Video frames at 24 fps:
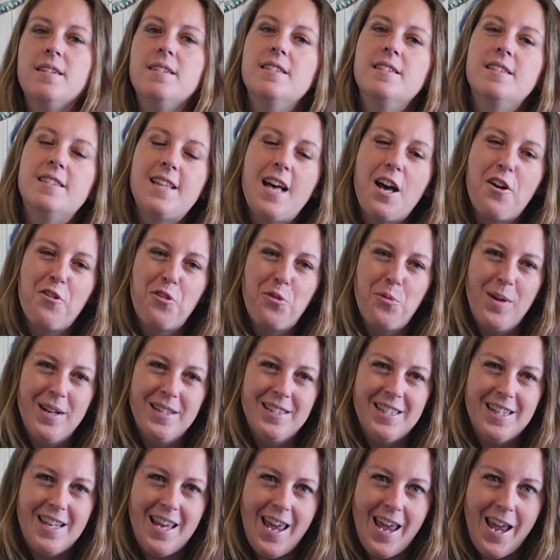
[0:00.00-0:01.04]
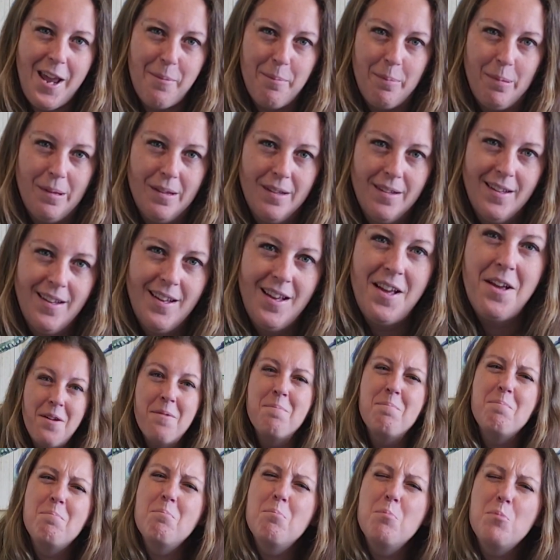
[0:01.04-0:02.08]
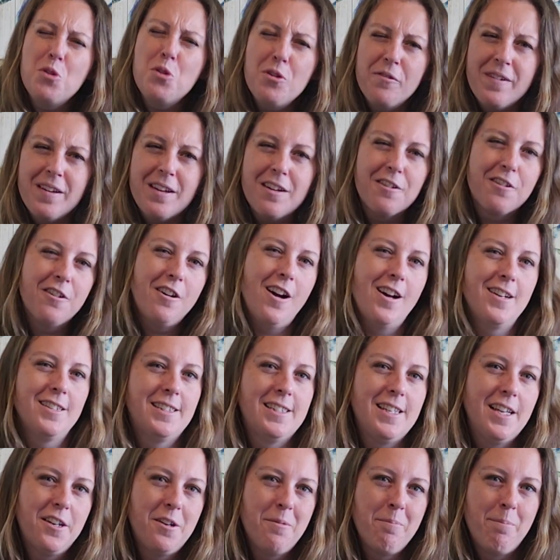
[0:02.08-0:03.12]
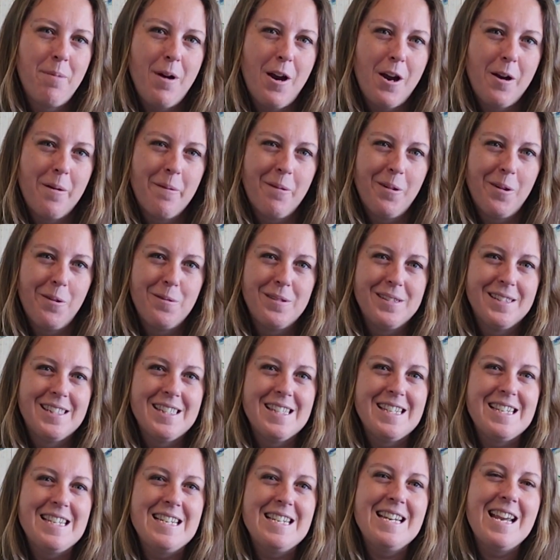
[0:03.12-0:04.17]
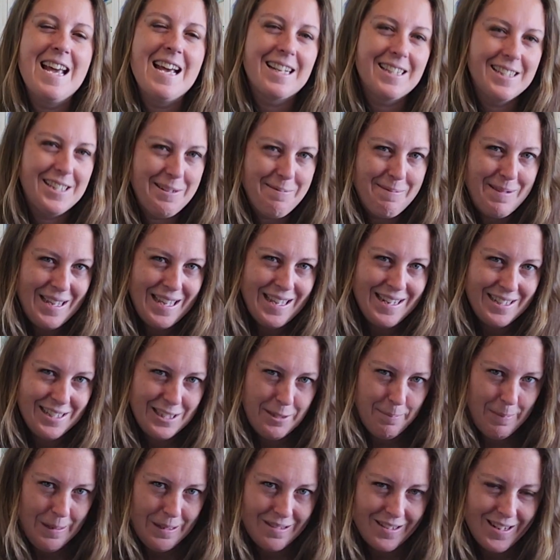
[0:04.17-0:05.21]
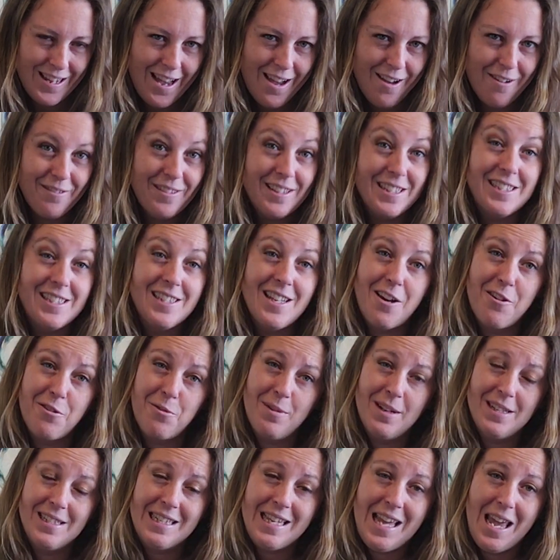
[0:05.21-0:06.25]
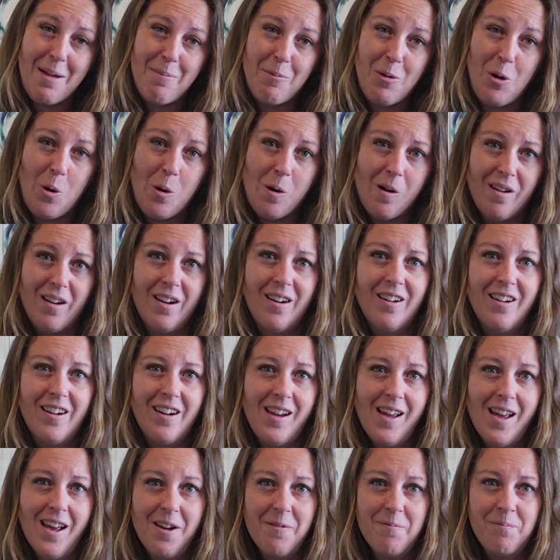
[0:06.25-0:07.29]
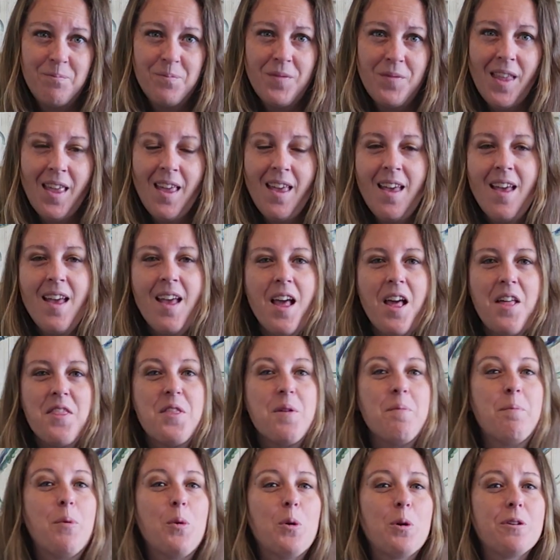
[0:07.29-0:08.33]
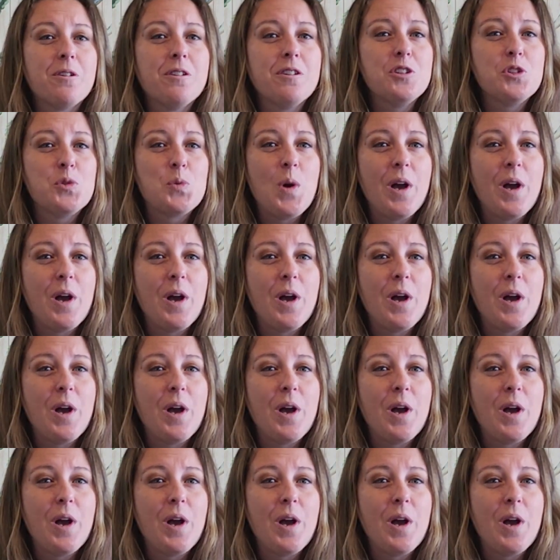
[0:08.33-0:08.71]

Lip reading: Southwest Cape. Moving across Santa Barbara was the next to begin its build-out, the Southwest Cape Coral area. The border is